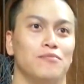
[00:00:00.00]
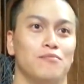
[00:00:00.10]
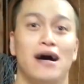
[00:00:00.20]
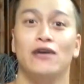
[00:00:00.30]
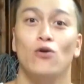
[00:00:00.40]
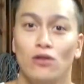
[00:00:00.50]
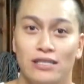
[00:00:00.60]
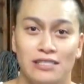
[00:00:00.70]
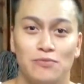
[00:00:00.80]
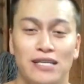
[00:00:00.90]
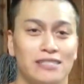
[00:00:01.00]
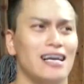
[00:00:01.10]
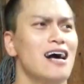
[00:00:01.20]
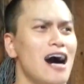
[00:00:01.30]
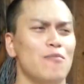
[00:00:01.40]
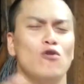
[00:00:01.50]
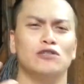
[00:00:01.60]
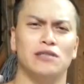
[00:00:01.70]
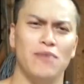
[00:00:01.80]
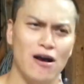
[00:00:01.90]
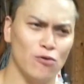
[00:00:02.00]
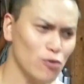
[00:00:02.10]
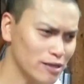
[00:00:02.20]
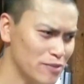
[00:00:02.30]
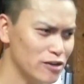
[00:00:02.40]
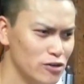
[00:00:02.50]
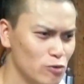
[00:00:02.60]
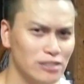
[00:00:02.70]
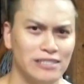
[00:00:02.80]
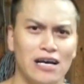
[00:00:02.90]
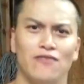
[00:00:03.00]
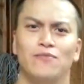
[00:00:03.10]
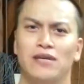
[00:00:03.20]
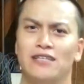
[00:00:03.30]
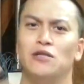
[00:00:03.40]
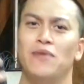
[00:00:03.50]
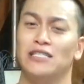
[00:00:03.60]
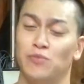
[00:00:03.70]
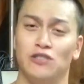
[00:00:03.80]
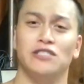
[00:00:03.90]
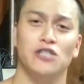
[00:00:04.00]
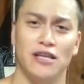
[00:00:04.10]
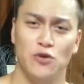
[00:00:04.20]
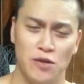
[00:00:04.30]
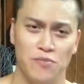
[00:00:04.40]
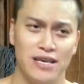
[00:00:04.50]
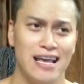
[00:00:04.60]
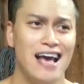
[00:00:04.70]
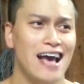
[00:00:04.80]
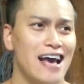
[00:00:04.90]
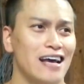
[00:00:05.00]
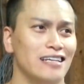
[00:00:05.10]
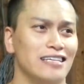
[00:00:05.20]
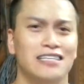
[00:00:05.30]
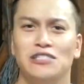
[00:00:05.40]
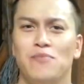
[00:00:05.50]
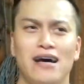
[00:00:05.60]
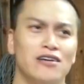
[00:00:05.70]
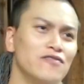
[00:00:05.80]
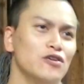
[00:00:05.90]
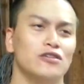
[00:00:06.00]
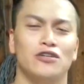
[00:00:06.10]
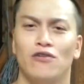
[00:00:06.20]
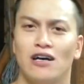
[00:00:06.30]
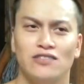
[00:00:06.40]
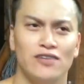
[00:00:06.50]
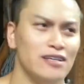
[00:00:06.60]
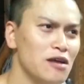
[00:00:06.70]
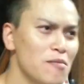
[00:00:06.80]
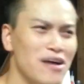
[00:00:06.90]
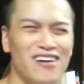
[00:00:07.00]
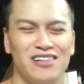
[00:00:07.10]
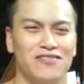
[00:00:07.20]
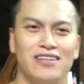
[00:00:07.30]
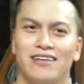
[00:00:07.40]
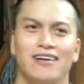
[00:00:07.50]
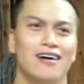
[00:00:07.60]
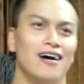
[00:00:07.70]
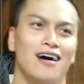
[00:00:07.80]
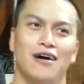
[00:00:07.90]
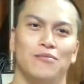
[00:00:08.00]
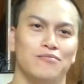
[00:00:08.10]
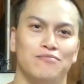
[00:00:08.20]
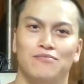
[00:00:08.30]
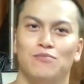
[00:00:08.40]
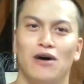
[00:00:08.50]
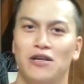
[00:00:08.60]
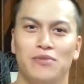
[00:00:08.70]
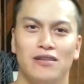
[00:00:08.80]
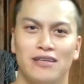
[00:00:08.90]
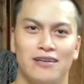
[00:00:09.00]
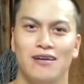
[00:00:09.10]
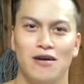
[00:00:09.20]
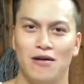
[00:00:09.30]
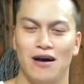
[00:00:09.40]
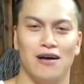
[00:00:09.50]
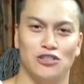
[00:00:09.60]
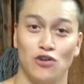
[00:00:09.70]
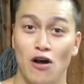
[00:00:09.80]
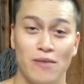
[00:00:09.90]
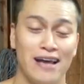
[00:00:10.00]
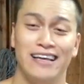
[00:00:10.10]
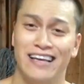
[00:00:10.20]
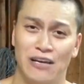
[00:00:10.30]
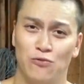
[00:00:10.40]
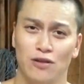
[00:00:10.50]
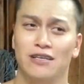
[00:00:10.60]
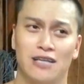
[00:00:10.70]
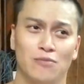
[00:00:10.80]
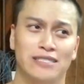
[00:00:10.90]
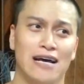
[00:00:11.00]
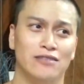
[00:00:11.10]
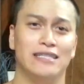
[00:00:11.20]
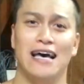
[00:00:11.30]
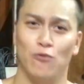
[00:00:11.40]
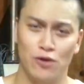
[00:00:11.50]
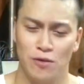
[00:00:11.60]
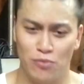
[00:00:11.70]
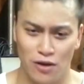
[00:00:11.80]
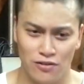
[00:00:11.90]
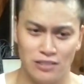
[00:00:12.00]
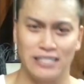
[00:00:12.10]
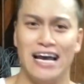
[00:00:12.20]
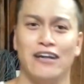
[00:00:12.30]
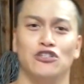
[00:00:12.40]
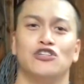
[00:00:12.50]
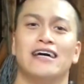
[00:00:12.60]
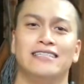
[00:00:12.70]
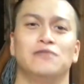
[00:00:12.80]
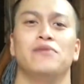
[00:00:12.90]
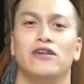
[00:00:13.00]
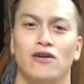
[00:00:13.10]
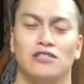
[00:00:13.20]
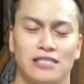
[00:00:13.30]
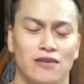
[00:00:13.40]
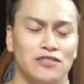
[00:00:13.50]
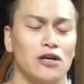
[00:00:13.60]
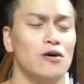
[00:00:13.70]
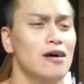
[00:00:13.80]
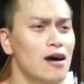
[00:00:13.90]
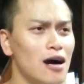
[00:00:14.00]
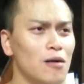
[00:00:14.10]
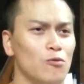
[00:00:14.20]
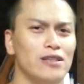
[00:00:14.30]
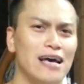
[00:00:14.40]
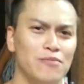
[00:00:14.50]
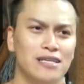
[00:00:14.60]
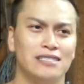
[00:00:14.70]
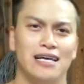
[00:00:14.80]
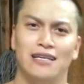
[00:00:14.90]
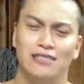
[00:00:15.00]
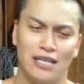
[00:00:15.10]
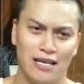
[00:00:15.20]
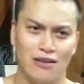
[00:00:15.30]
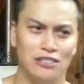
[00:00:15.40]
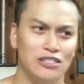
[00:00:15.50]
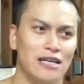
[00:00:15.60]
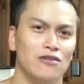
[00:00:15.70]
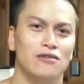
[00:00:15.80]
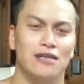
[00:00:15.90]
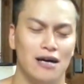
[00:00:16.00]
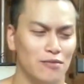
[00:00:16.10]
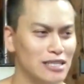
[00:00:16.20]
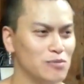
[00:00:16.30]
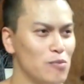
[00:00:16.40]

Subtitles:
my goal is, because I'm always about bettering oneself, being the best person that you can be, and it doesn't matter if you're into CrossFit, powerlifting, bodybuilding, strongman. It really comes down to that. We're brothers in iron, trying to better ourselves. So with that being said, check out his channel. That's my